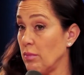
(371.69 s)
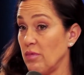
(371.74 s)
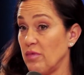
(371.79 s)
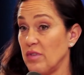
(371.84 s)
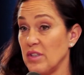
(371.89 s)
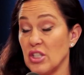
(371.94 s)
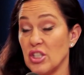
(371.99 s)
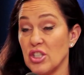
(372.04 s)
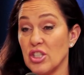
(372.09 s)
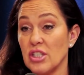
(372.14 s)

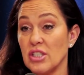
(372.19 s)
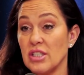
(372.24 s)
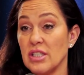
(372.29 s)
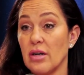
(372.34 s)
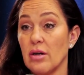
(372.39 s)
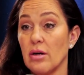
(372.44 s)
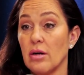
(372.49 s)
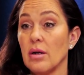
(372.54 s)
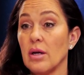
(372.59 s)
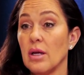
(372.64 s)
physicians
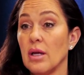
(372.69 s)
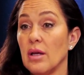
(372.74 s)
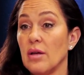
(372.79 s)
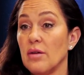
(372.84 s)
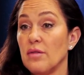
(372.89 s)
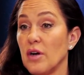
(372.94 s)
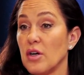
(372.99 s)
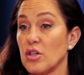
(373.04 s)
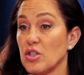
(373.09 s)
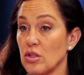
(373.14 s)
that are
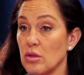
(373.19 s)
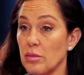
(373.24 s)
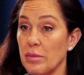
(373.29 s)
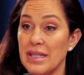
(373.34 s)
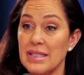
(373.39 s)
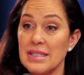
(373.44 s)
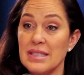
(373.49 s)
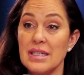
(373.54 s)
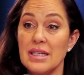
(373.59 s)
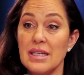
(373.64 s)
functional
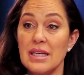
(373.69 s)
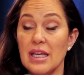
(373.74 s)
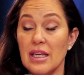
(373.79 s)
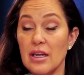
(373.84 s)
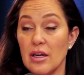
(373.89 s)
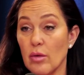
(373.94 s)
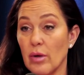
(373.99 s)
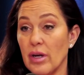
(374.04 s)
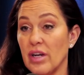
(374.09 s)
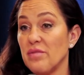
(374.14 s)
medicine,
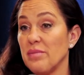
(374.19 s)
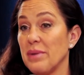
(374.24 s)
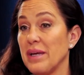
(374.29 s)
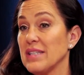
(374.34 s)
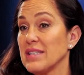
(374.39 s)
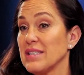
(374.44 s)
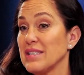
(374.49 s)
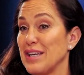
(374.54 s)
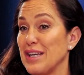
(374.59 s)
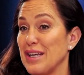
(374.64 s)
integrative
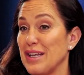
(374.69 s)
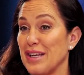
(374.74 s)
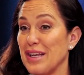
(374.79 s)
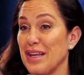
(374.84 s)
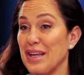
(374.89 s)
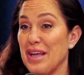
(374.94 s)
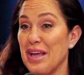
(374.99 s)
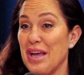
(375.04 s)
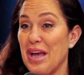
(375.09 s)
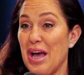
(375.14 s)
medicine,
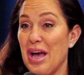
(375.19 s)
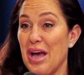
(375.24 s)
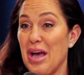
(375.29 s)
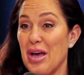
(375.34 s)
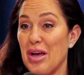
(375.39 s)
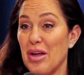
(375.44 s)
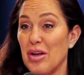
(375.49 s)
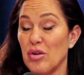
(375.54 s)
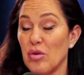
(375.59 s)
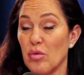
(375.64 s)

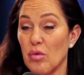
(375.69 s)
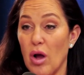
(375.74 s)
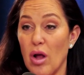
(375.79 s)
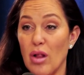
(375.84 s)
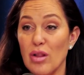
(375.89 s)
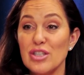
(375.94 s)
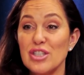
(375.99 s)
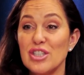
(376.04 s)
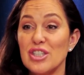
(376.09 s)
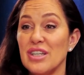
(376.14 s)
uh,
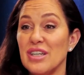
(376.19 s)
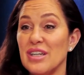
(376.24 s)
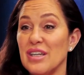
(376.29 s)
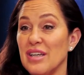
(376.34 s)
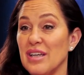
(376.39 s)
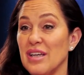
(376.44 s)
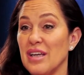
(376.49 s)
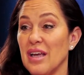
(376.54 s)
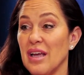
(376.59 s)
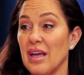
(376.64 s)

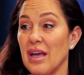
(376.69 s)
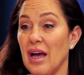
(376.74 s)
neurology,